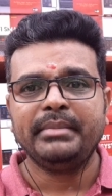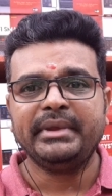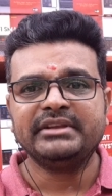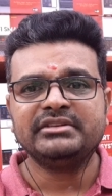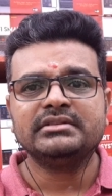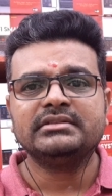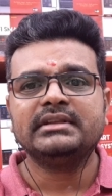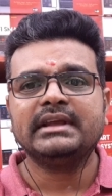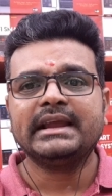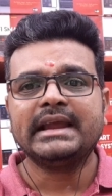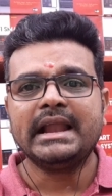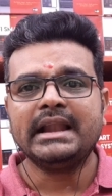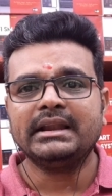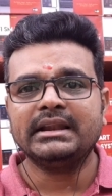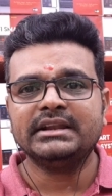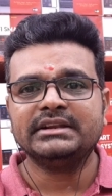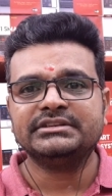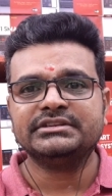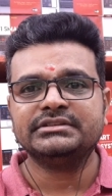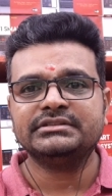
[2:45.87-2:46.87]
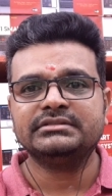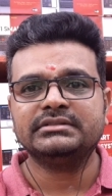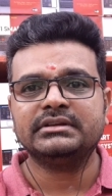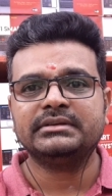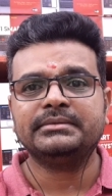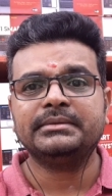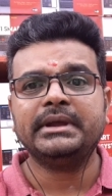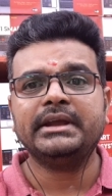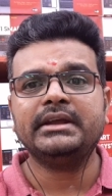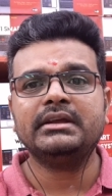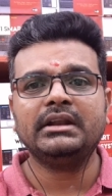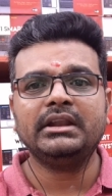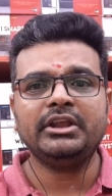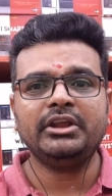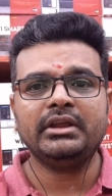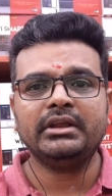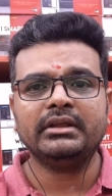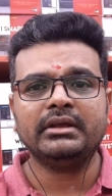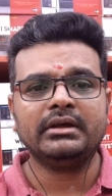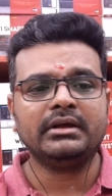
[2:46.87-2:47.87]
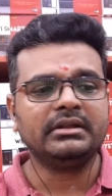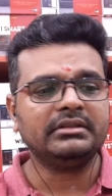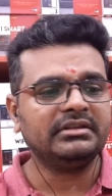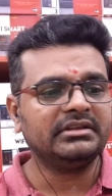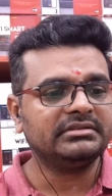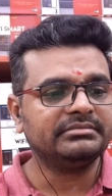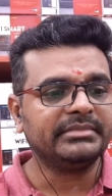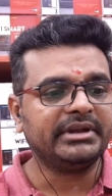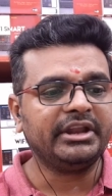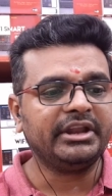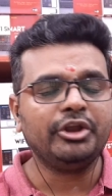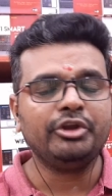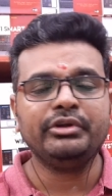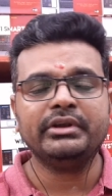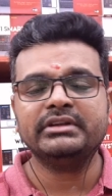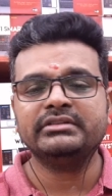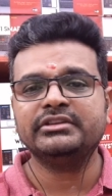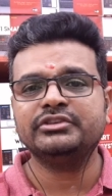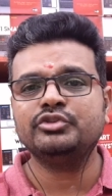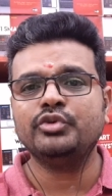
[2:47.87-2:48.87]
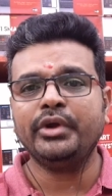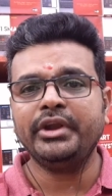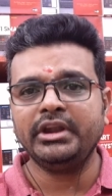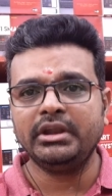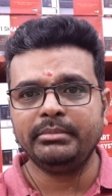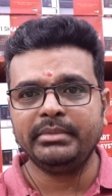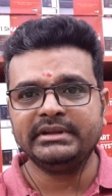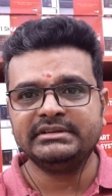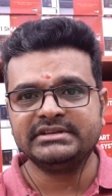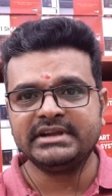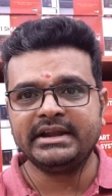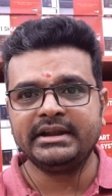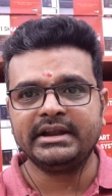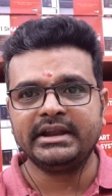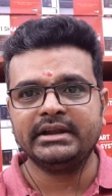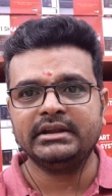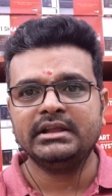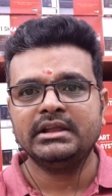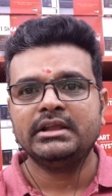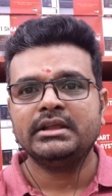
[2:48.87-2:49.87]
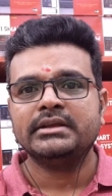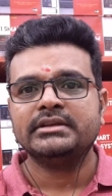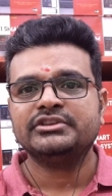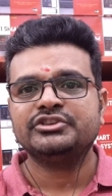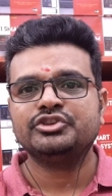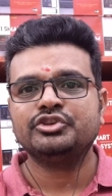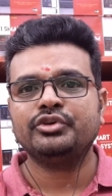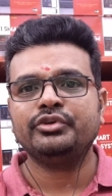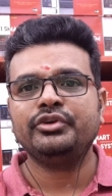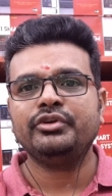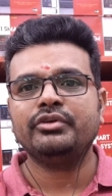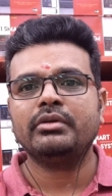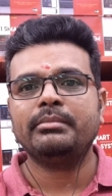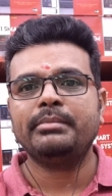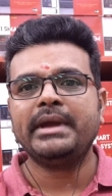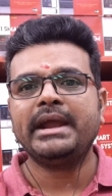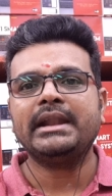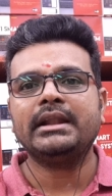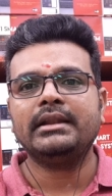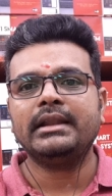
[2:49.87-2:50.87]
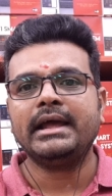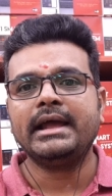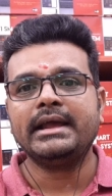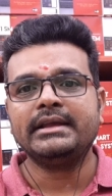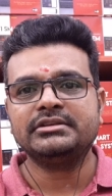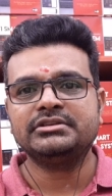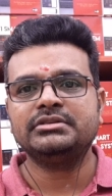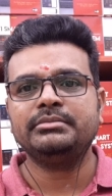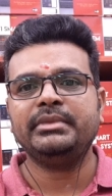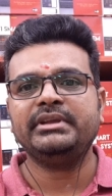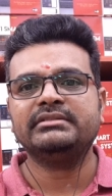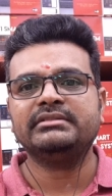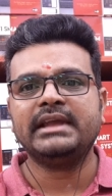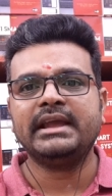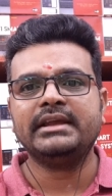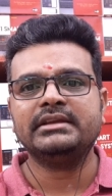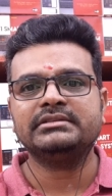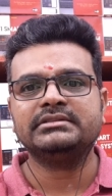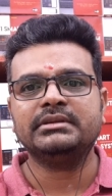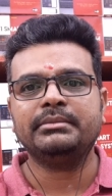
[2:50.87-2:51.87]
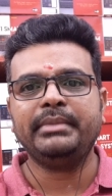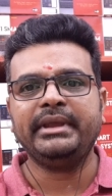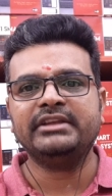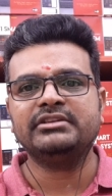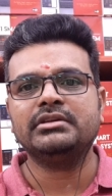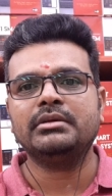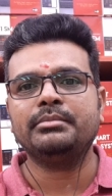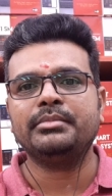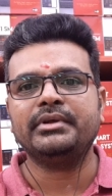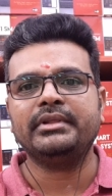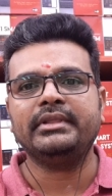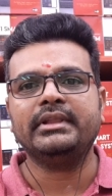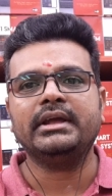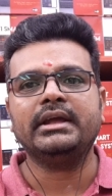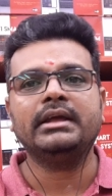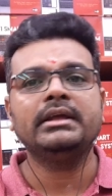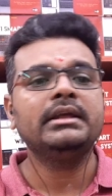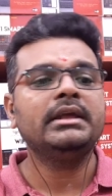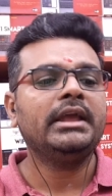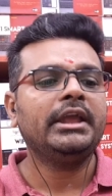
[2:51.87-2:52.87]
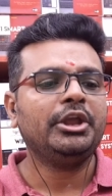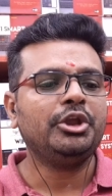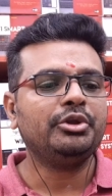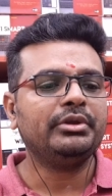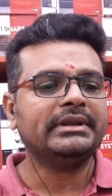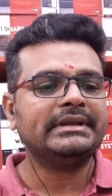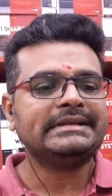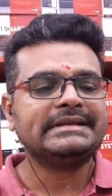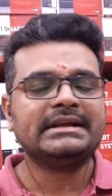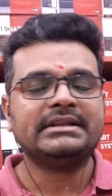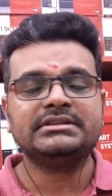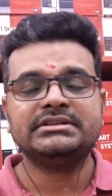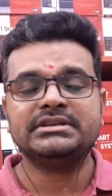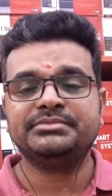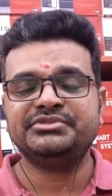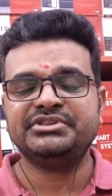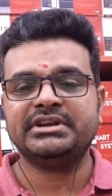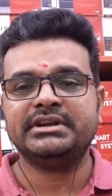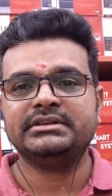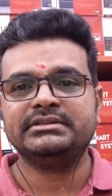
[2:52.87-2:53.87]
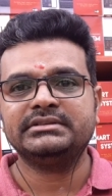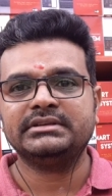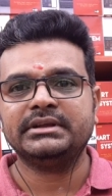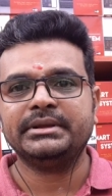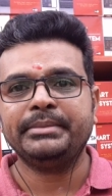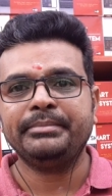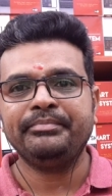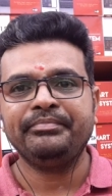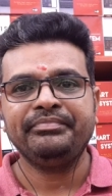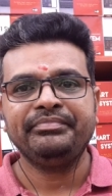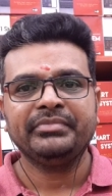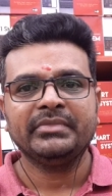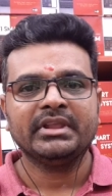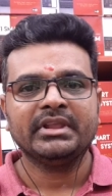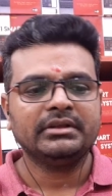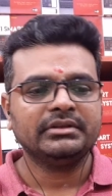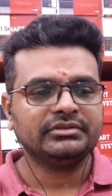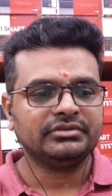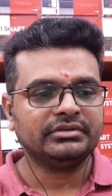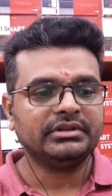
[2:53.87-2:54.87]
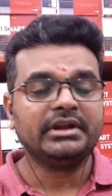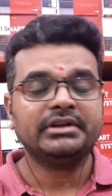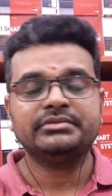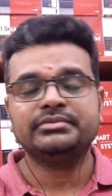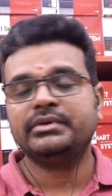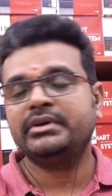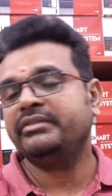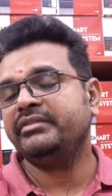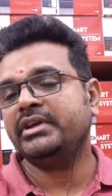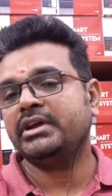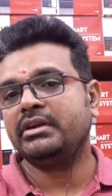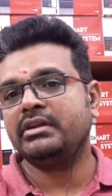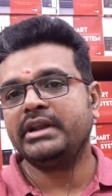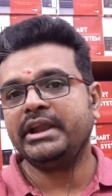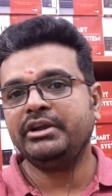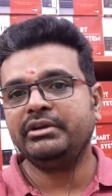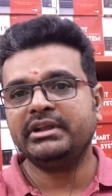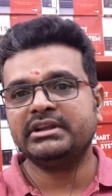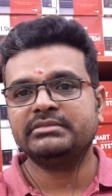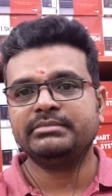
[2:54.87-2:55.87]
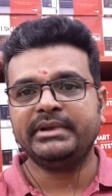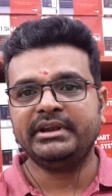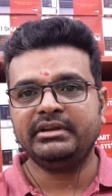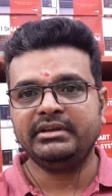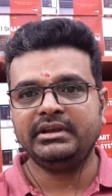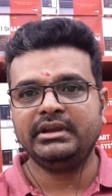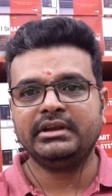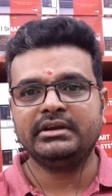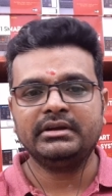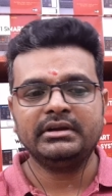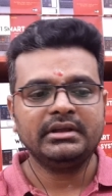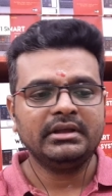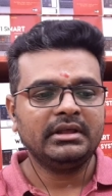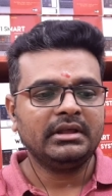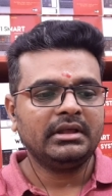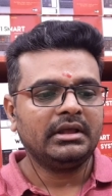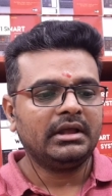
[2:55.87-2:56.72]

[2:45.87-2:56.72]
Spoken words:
Based on the calculations, so early this many units is going to be generated. So your panel has to be sized based upon the unit consumption. So that's what we are trying to explain here.